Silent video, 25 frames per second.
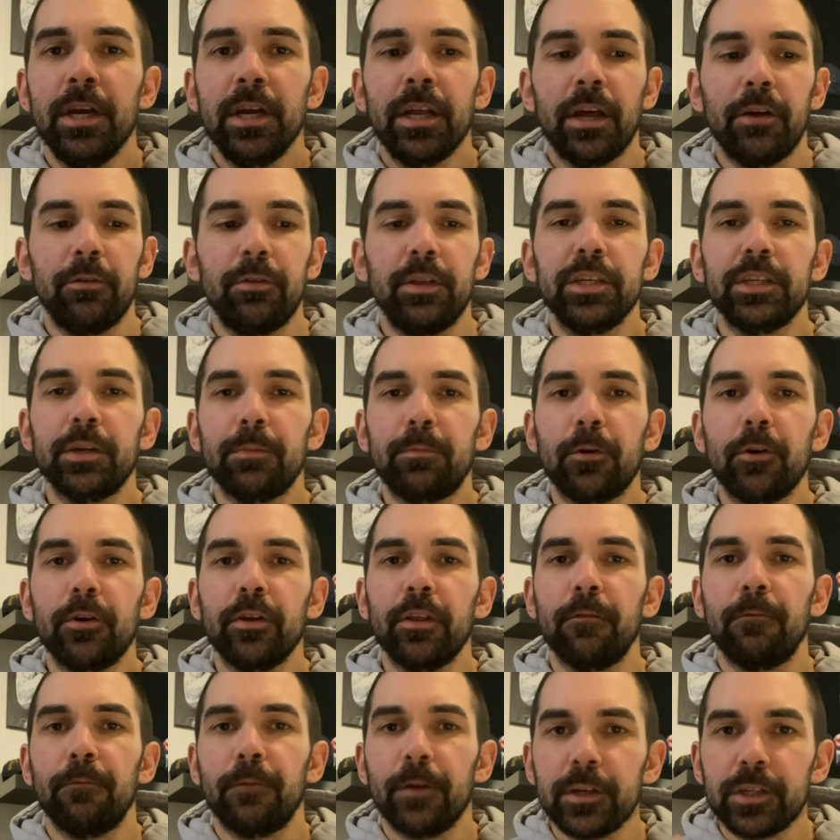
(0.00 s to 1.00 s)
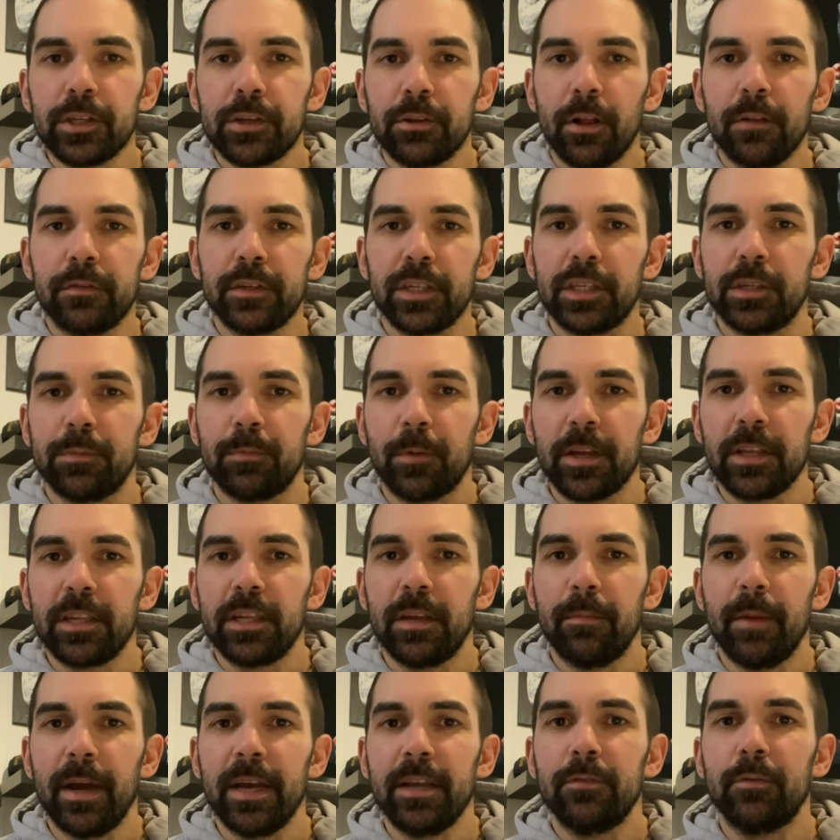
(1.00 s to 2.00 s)
These are probably the first gloves that spring
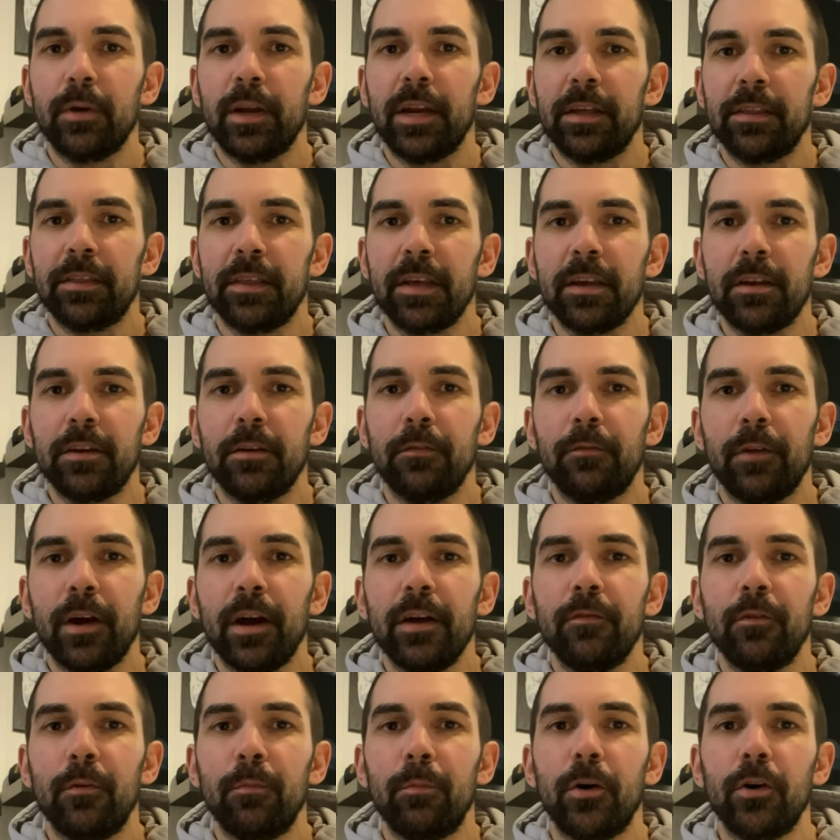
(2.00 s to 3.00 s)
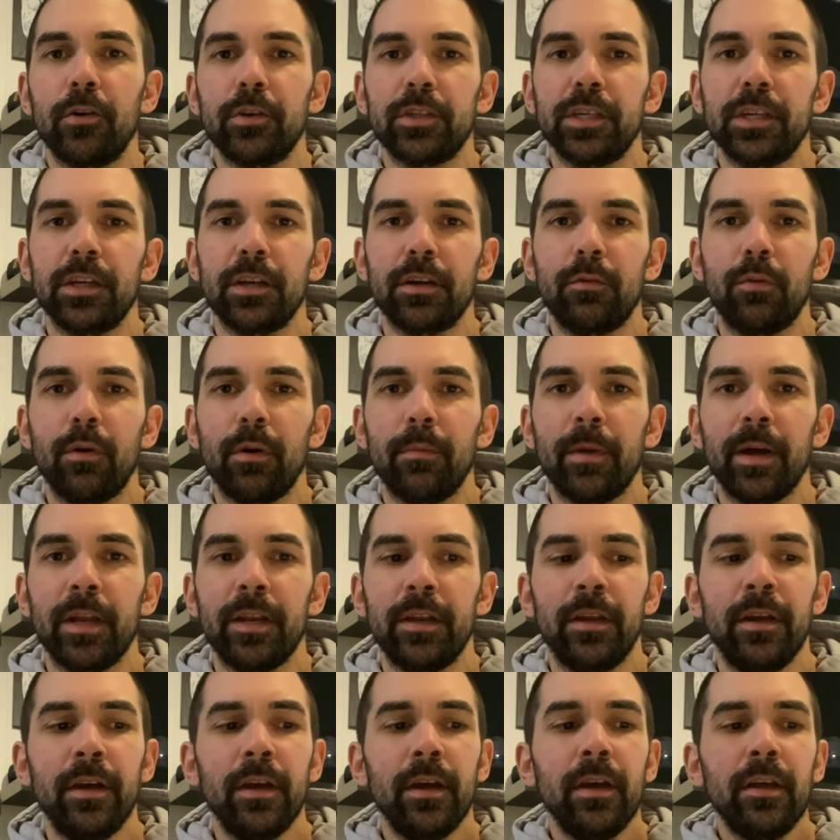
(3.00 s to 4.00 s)
to mind when I think of Rival boxing
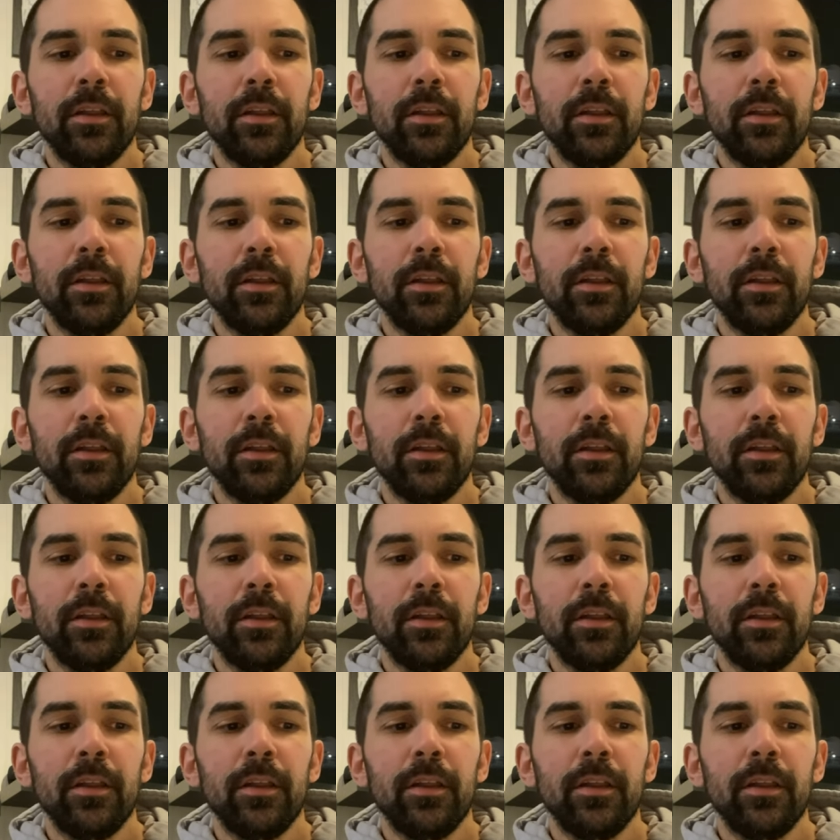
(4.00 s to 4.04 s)
equipment.